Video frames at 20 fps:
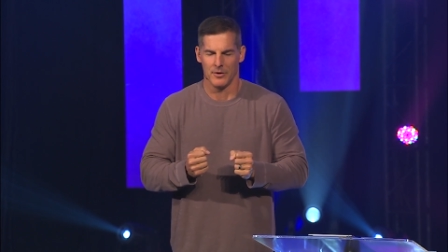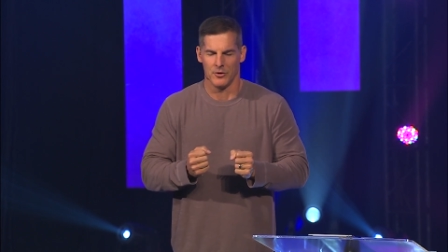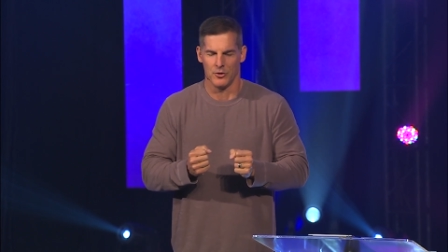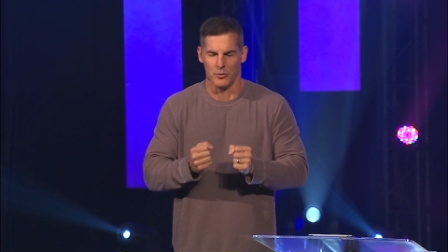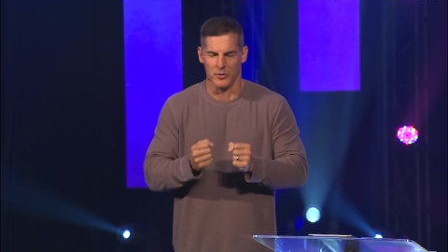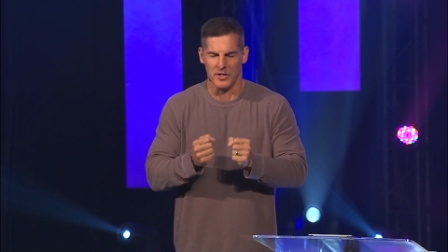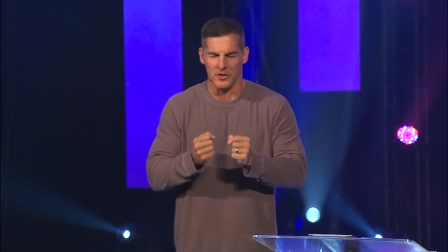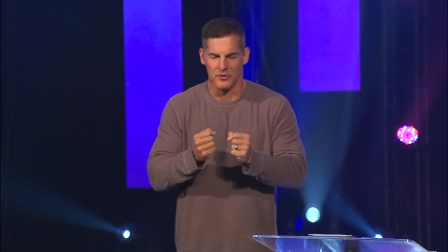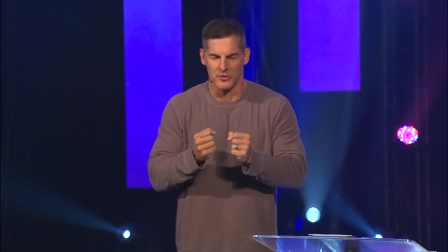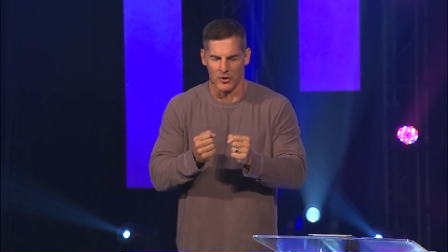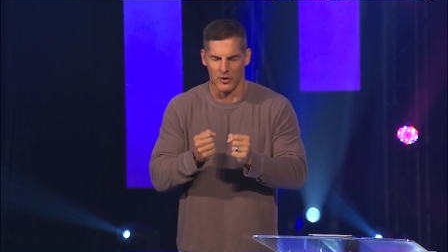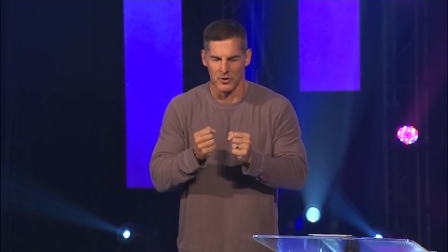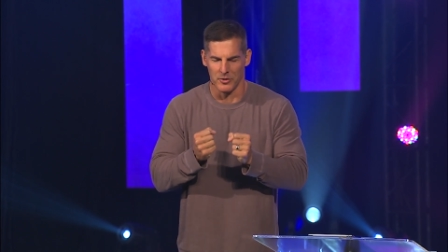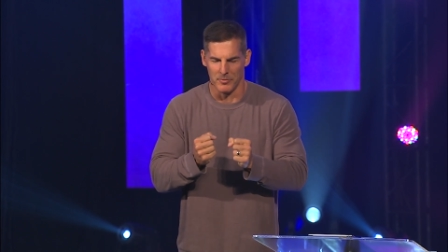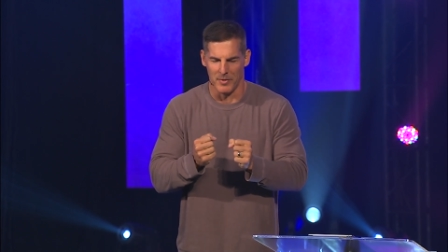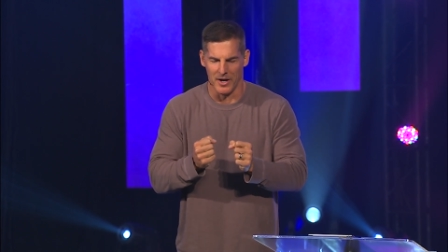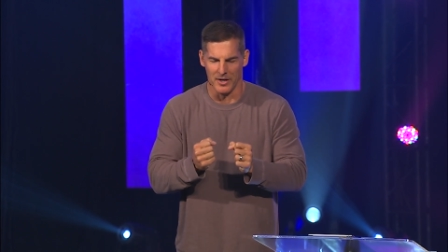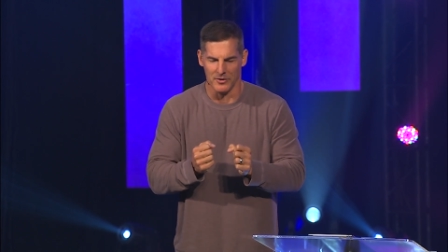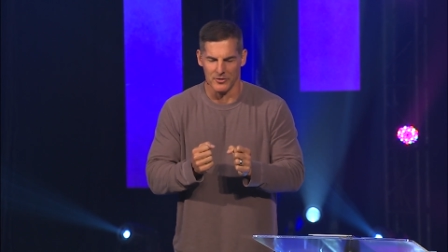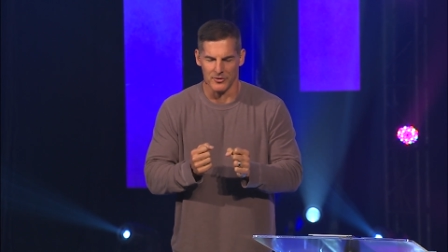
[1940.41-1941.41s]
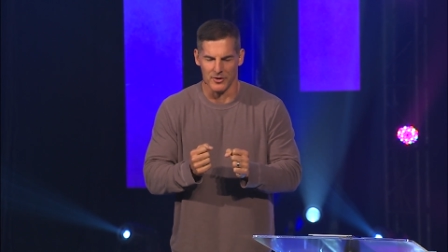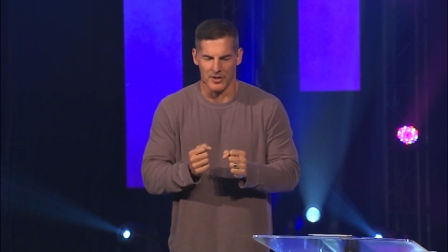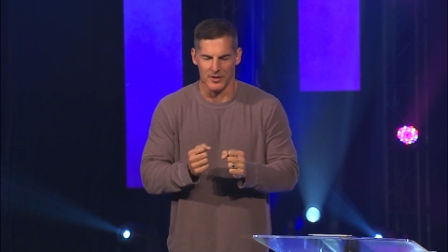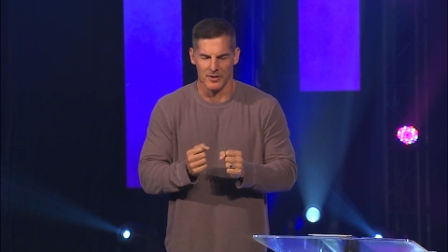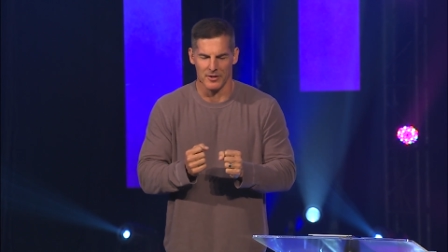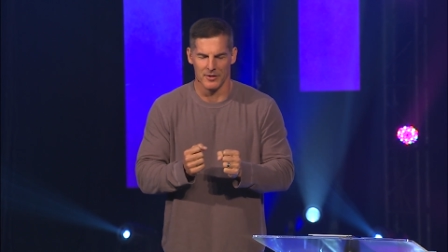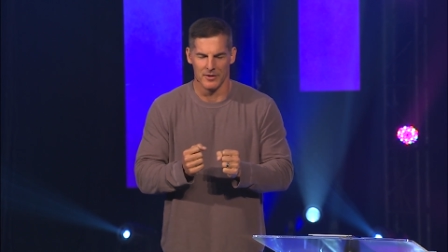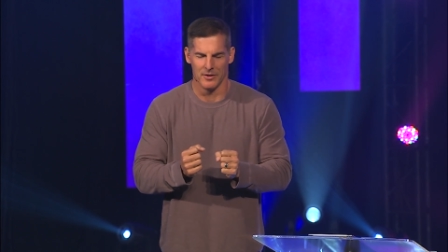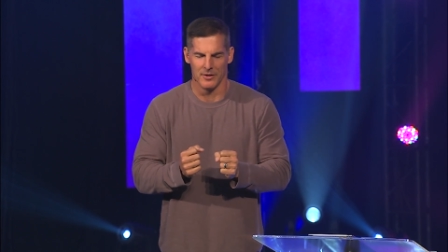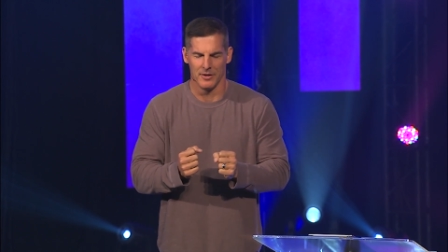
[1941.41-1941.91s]
to an eternal mindset.
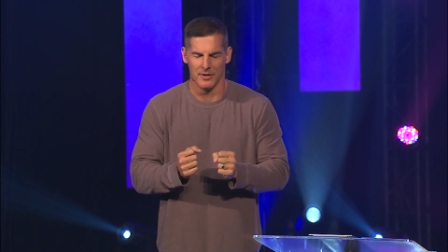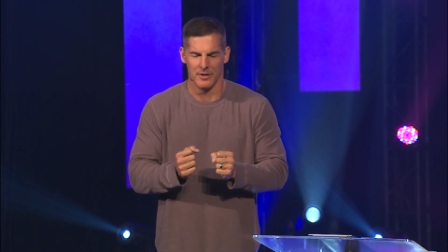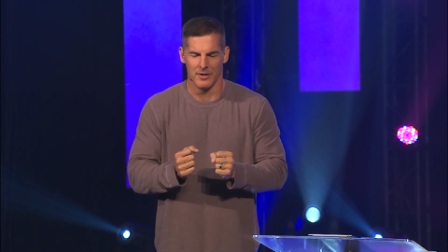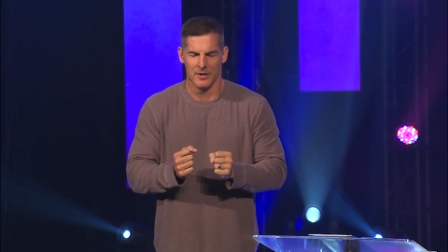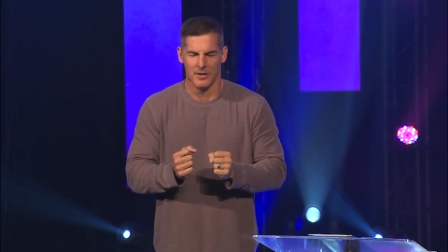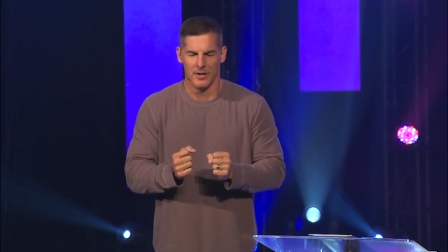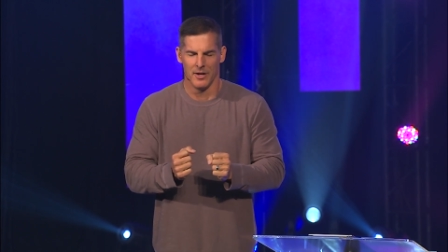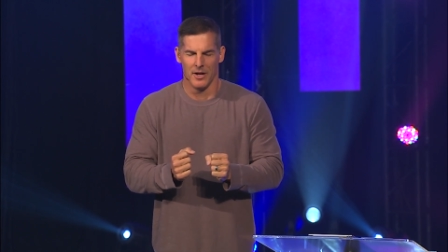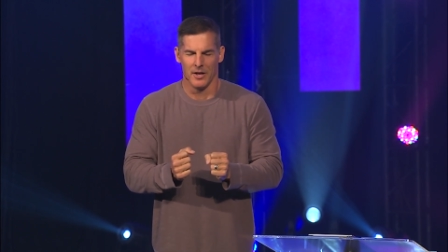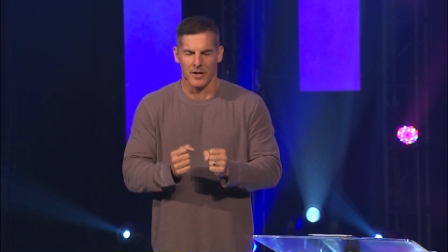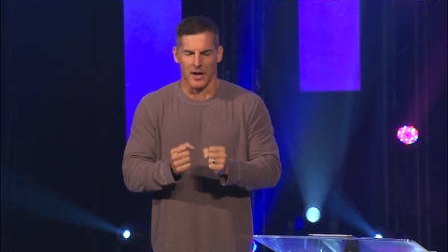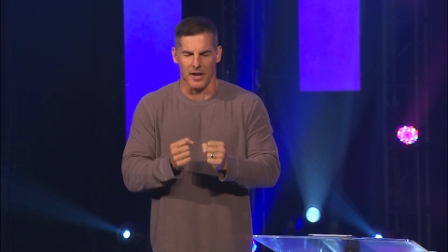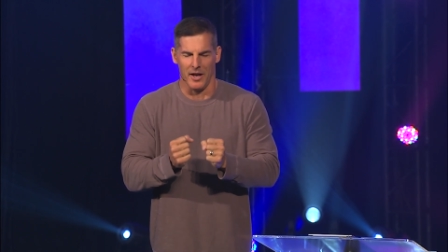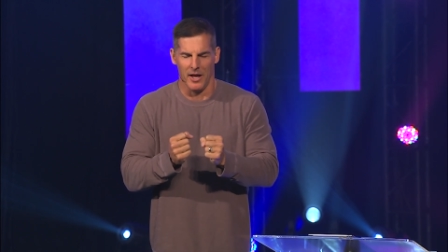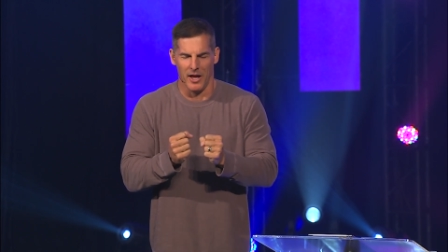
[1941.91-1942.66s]
God,